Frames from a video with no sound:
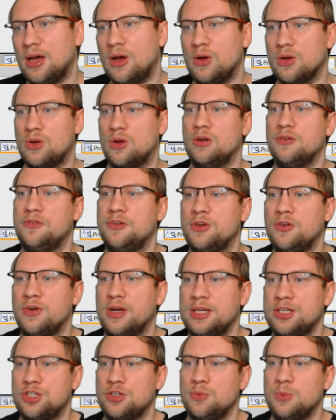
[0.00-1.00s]
our
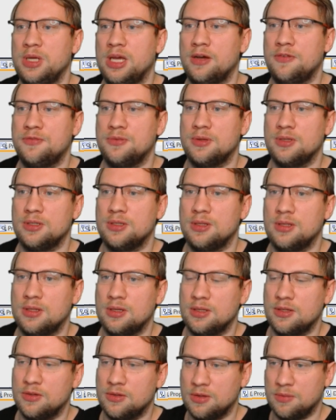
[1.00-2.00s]
configuration, we have
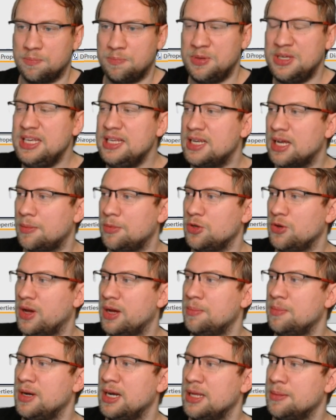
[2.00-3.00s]

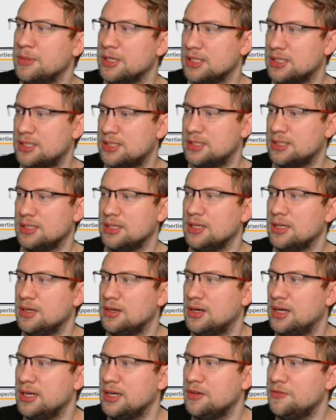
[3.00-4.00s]
Pwm limits,
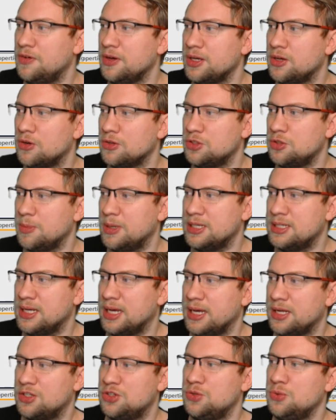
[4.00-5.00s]
right? If I go to my
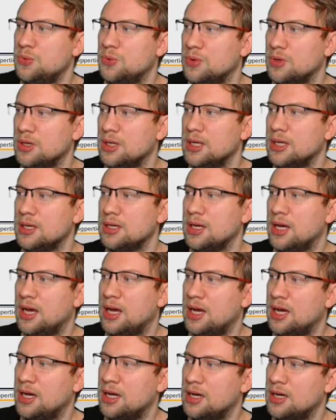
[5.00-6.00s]
tank 2,
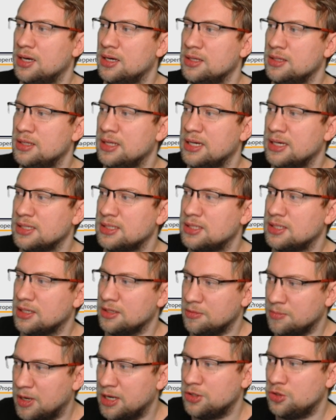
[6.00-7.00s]
there's
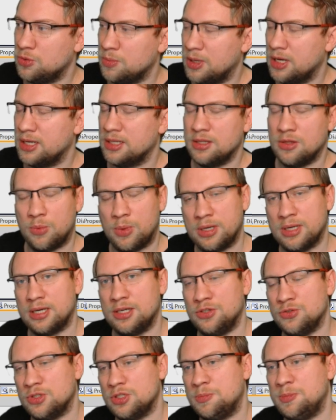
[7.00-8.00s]
the one
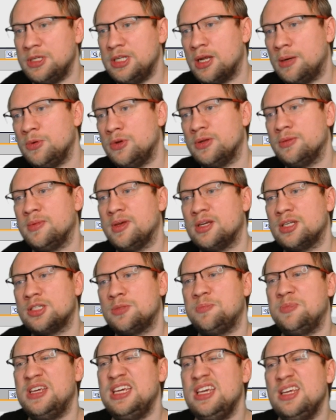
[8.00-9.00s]
that uses PWM, there's
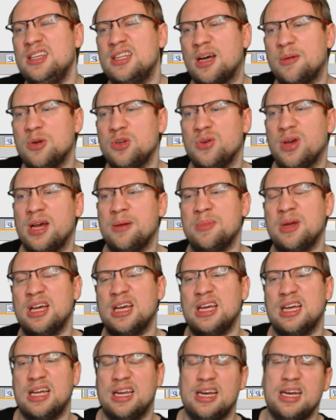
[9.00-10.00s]
Pwm
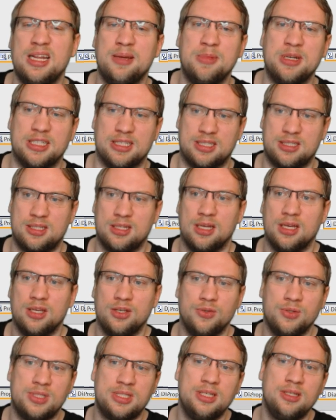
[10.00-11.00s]
limits.
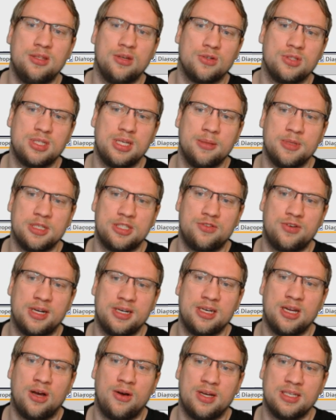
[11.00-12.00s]
You see those limits right
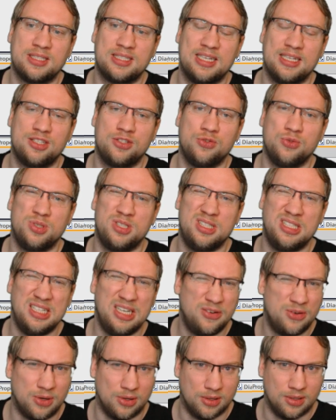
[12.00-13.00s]
now are set to
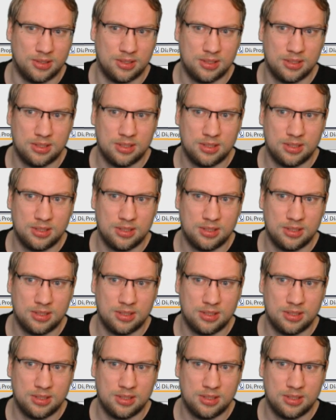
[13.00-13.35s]
0.